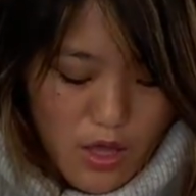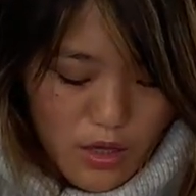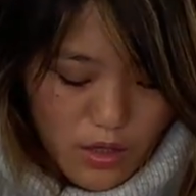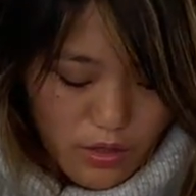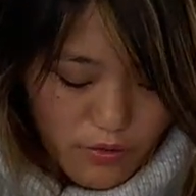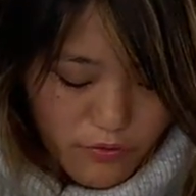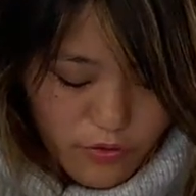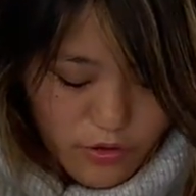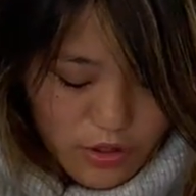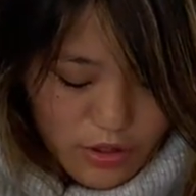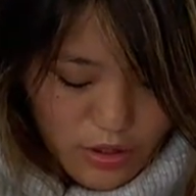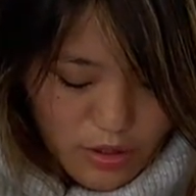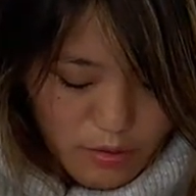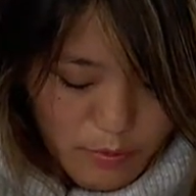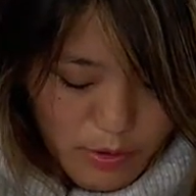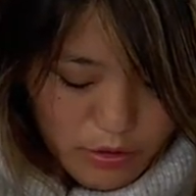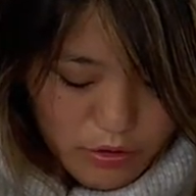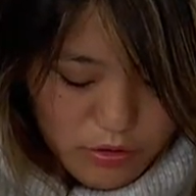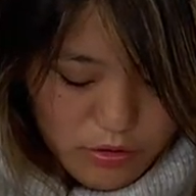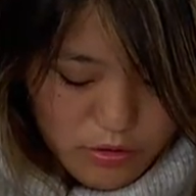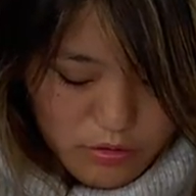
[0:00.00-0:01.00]
Like, if you're thinking
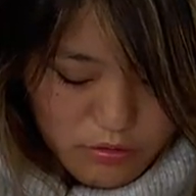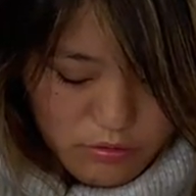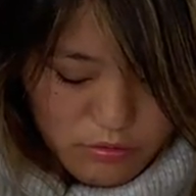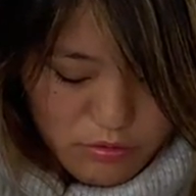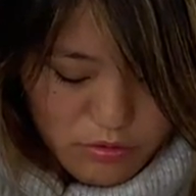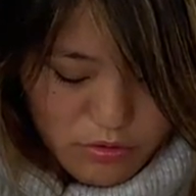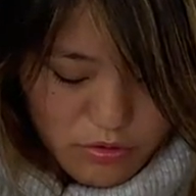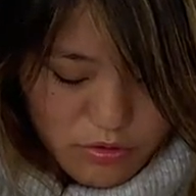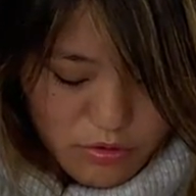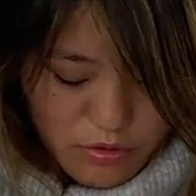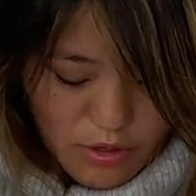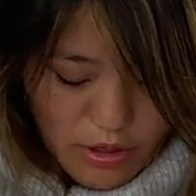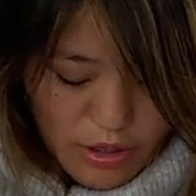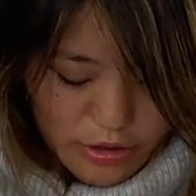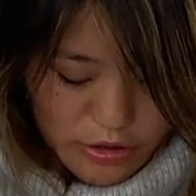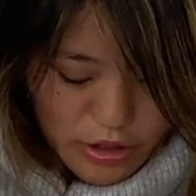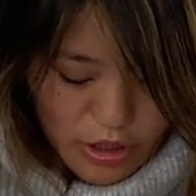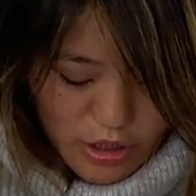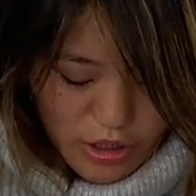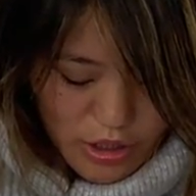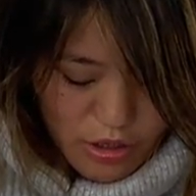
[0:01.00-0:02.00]
about
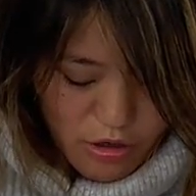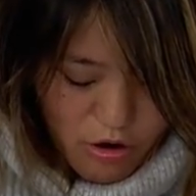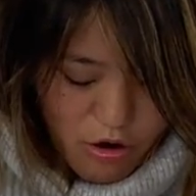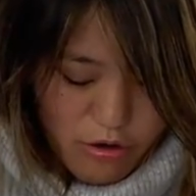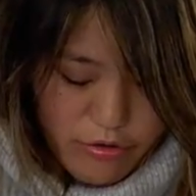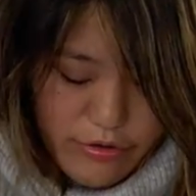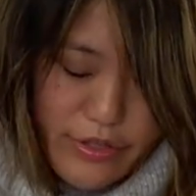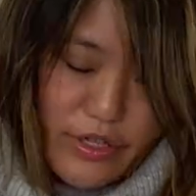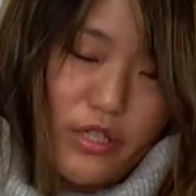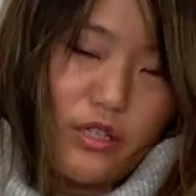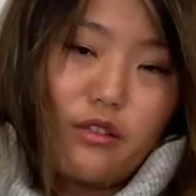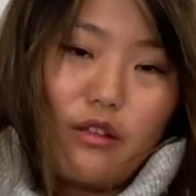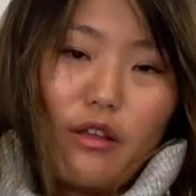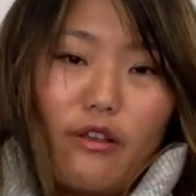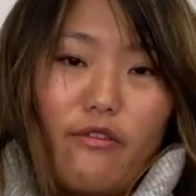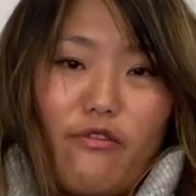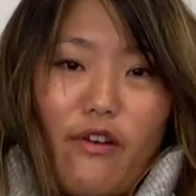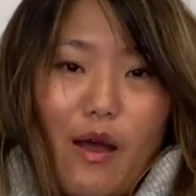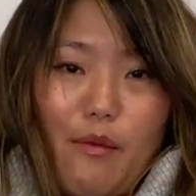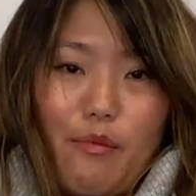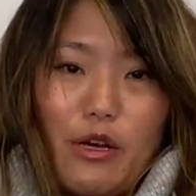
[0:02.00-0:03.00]
tucking all this
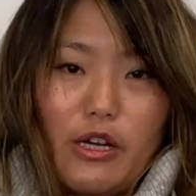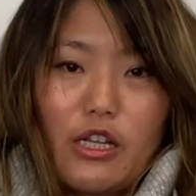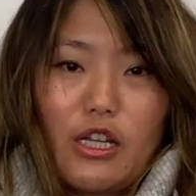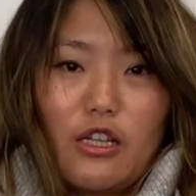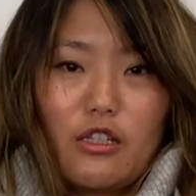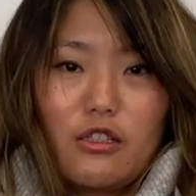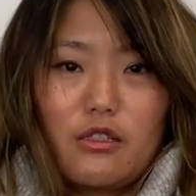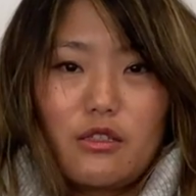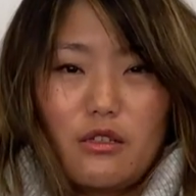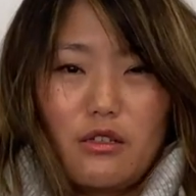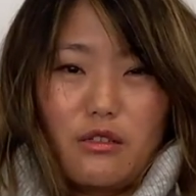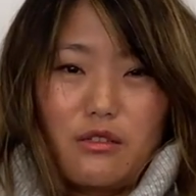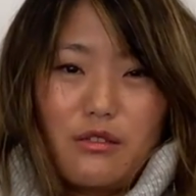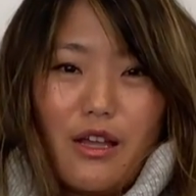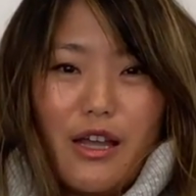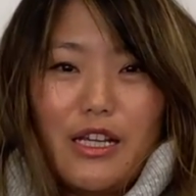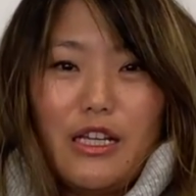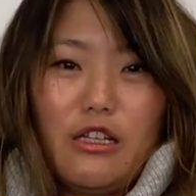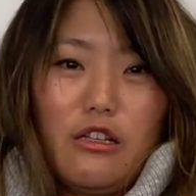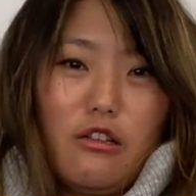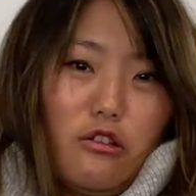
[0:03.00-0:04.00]
like fabric into a
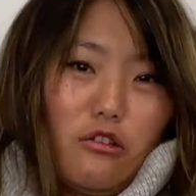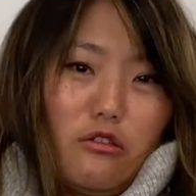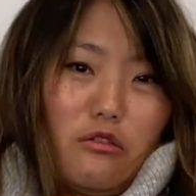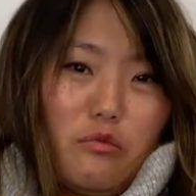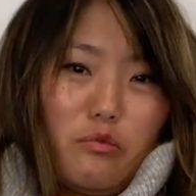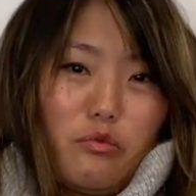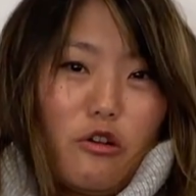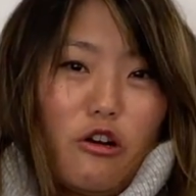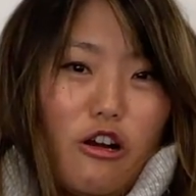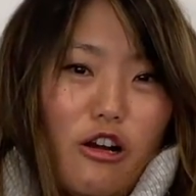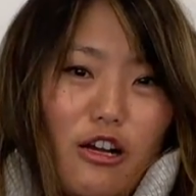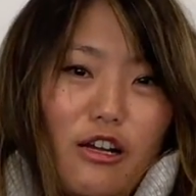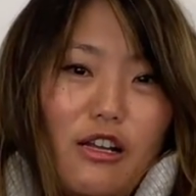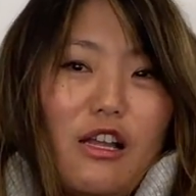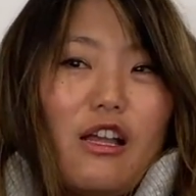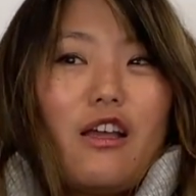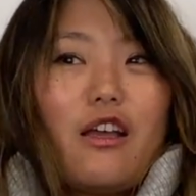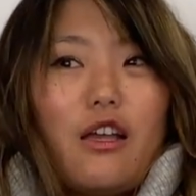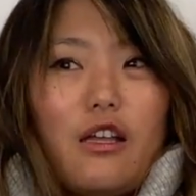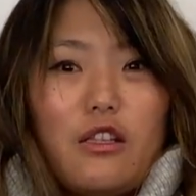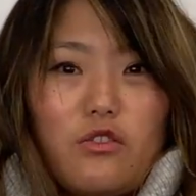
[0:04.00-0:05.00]
tiny little bra,
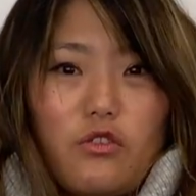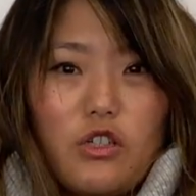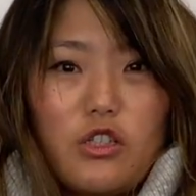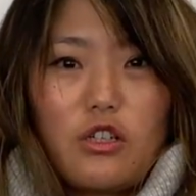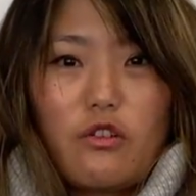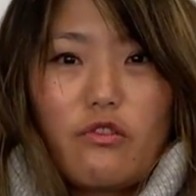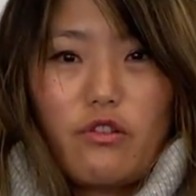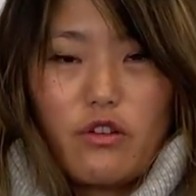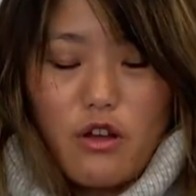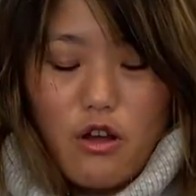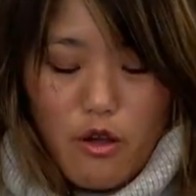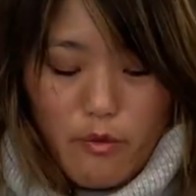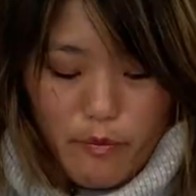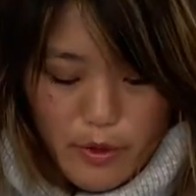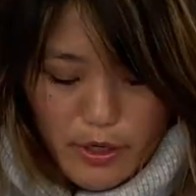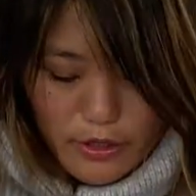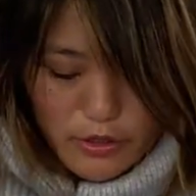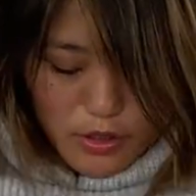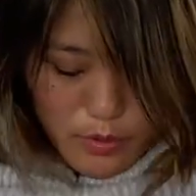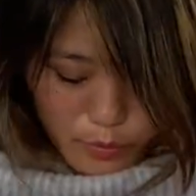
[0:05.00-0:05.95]
it's very difficult. But a